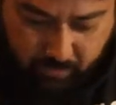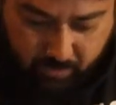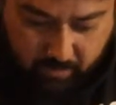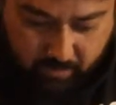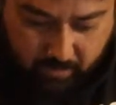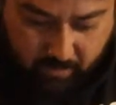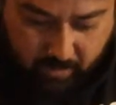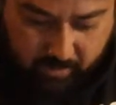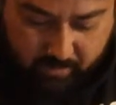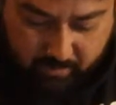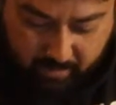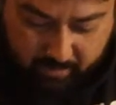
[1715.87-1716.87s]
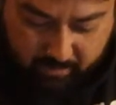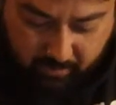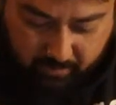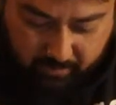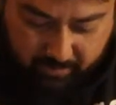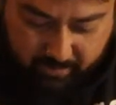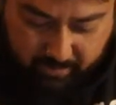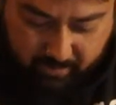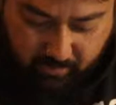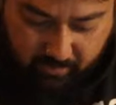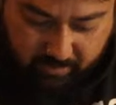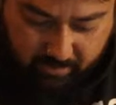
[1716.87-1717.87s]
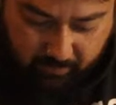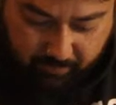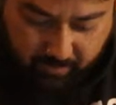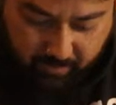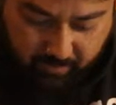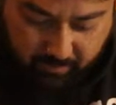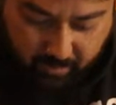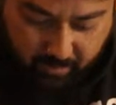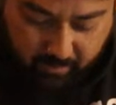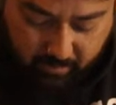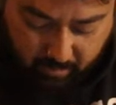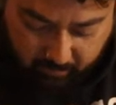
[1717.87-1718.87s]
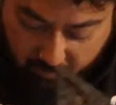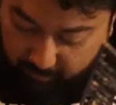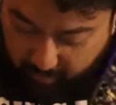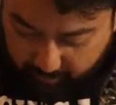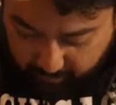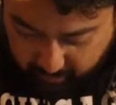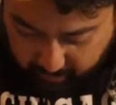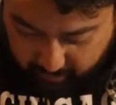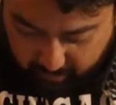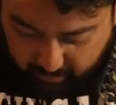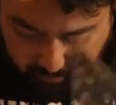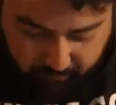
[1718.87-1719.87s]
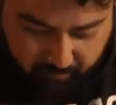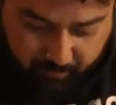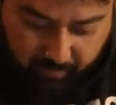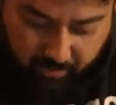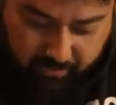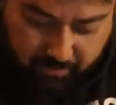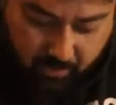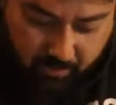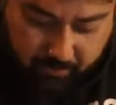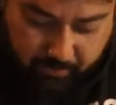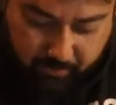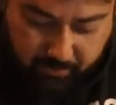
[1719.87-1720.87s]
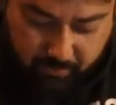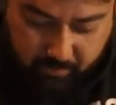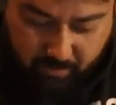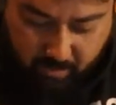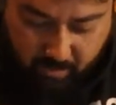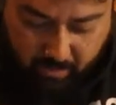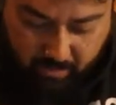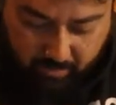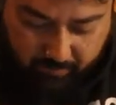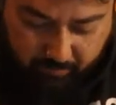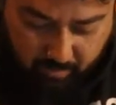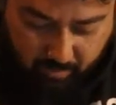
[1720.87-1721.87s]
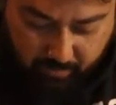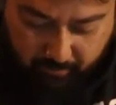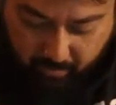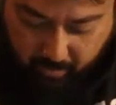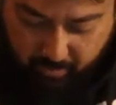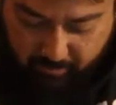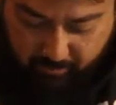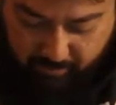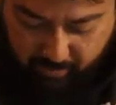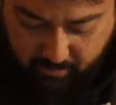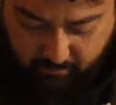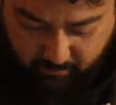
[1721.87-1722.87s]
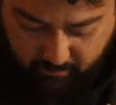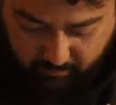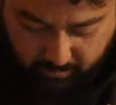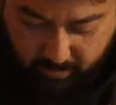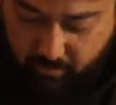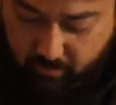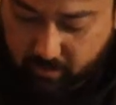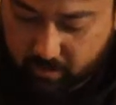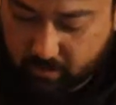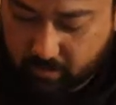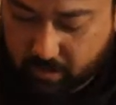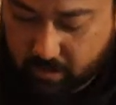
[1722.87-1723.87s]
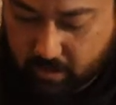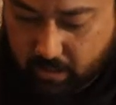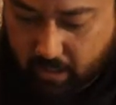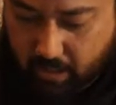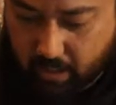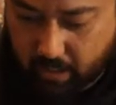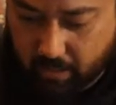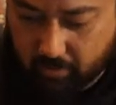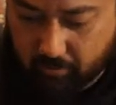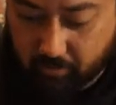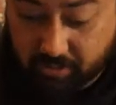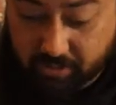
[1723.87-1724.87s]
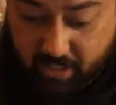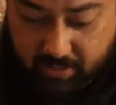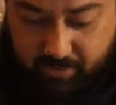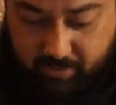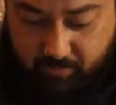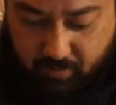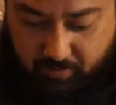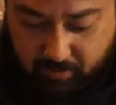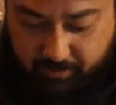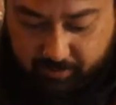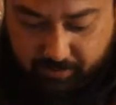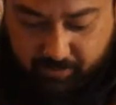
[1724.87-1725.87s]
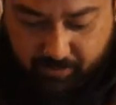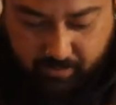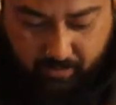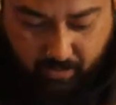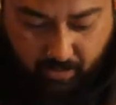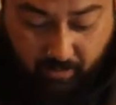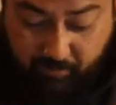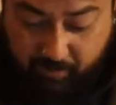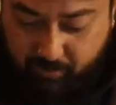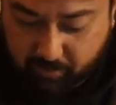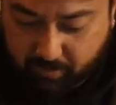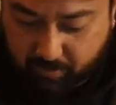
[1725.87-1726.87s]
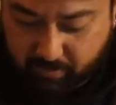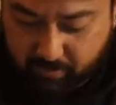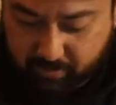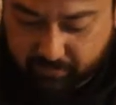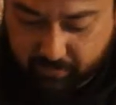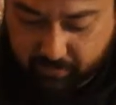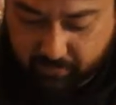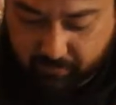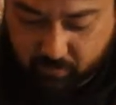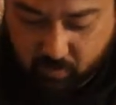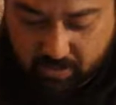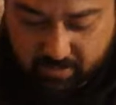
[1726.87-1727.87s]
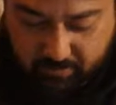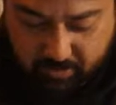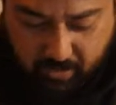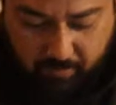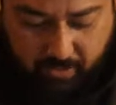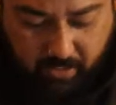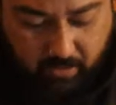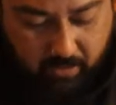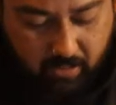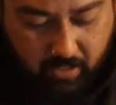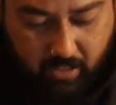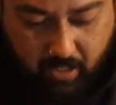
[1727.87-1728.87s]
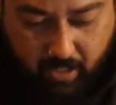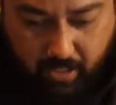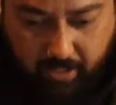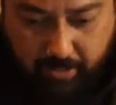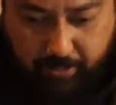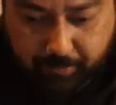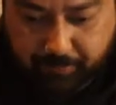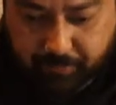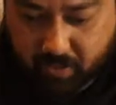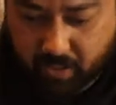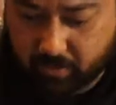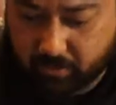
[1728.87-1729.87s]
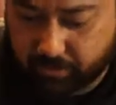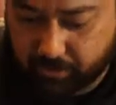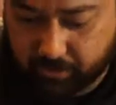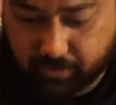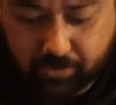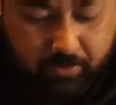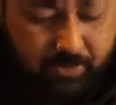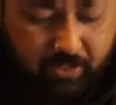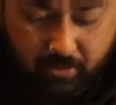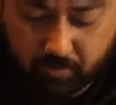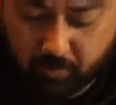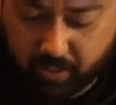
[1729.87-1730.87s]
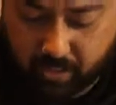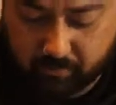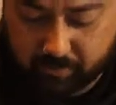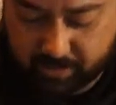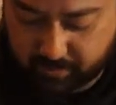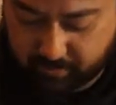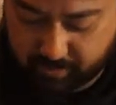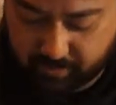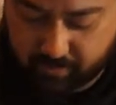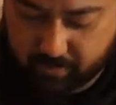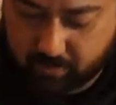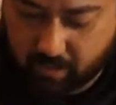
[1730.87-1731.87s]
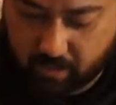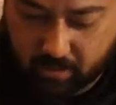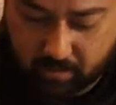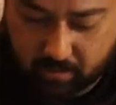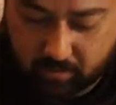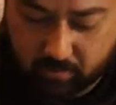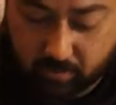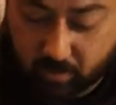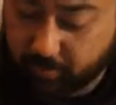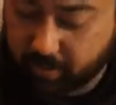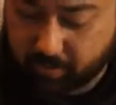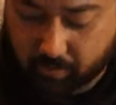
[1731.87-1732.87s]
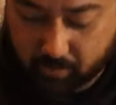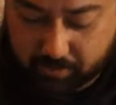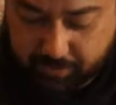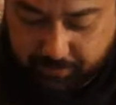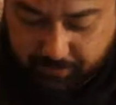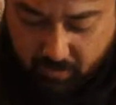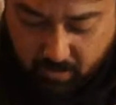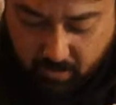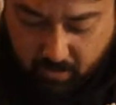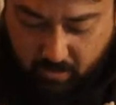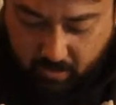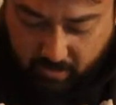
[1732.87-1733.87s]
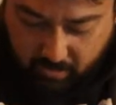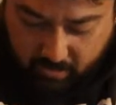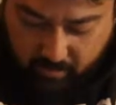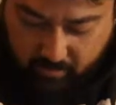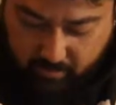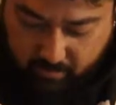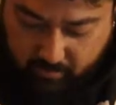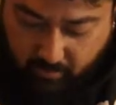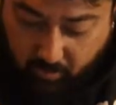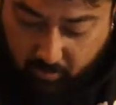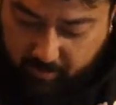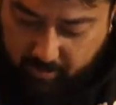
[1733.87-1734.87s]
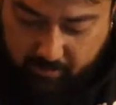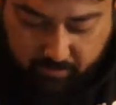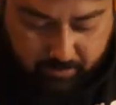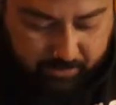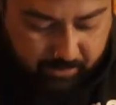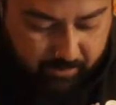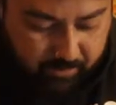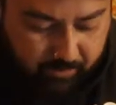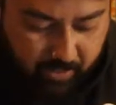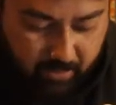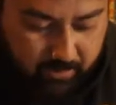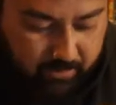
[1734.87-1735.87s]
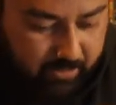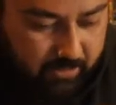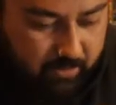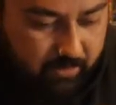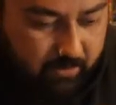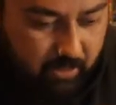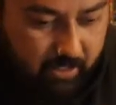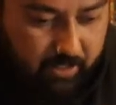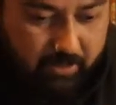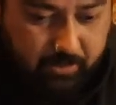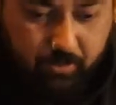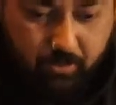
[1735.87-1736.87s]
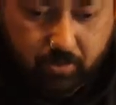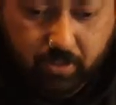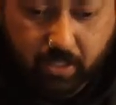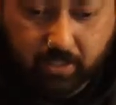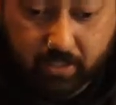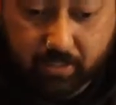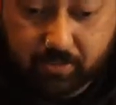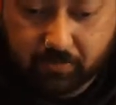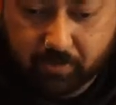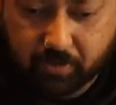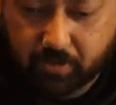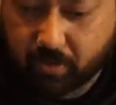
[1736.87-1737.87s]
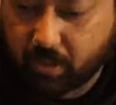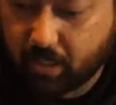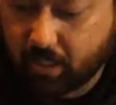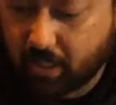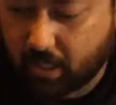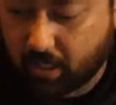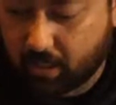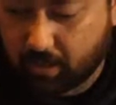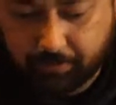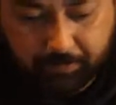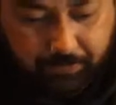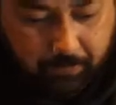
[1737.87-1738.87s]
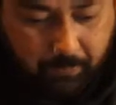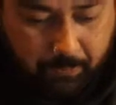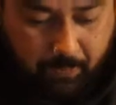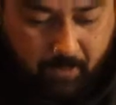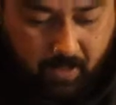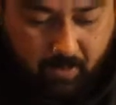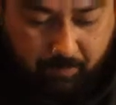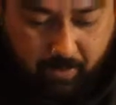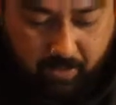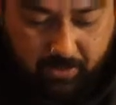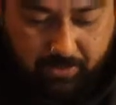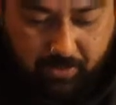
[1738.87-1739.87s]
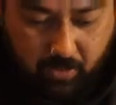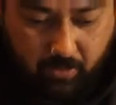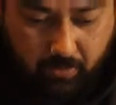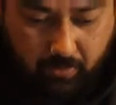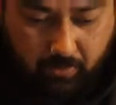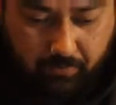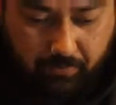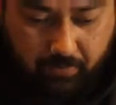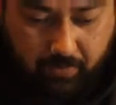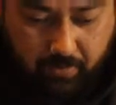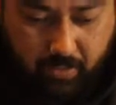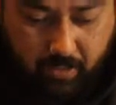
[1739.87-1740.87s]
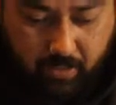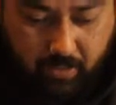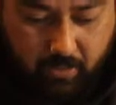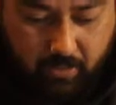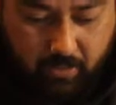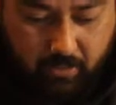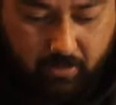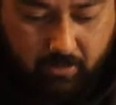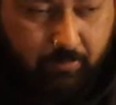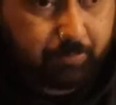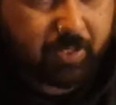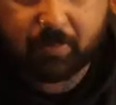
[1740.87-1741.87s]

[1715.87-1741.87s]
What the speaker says: as long as it's got something that I remember from my childhood, I'm 100% in on it. Which is actually what brings me to, like, I've been talking about this for quite some time now. And on the YouTube channel, we have a series called Hobby Heroes. And in the Hobby Hero series, I get to talk and interview a bunch of the big